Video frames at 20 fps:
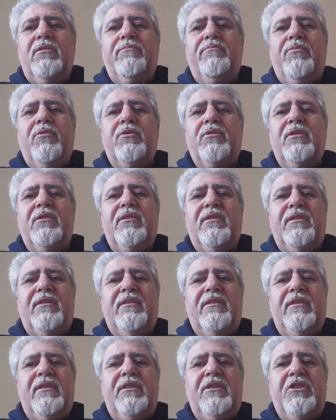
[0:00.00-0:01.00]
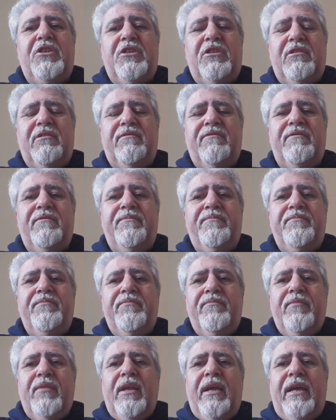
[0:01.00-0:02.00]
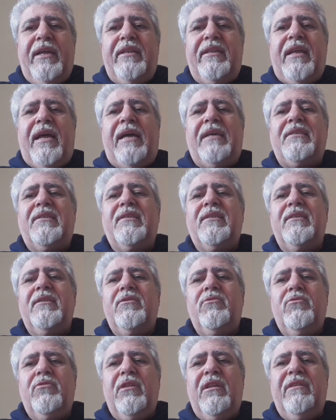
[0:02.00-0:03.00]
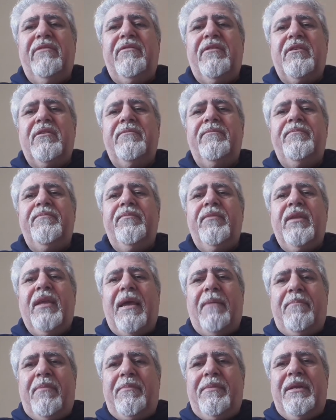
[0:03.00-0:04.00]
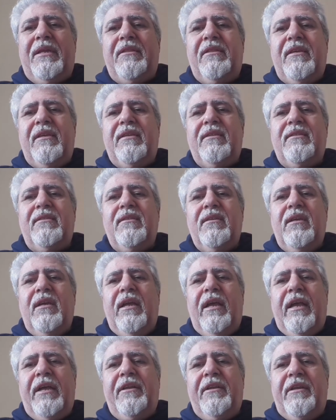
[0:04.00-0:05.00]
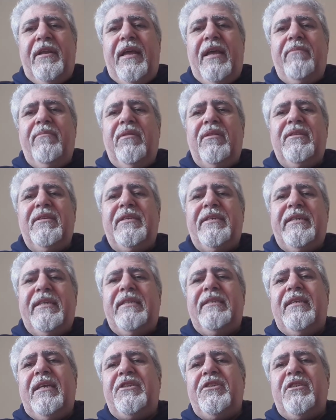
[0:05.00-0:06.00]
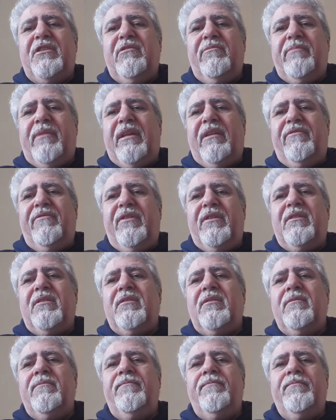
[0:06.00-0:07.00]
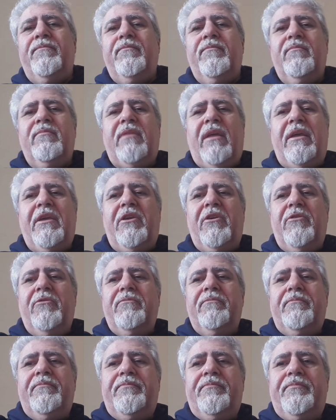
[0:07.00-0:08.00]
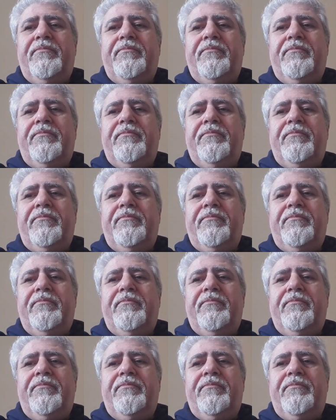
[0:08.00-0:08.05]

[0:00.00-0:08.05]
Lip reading: important initiative and task to deliver capabilities and enable the realization of benefits. Thank you.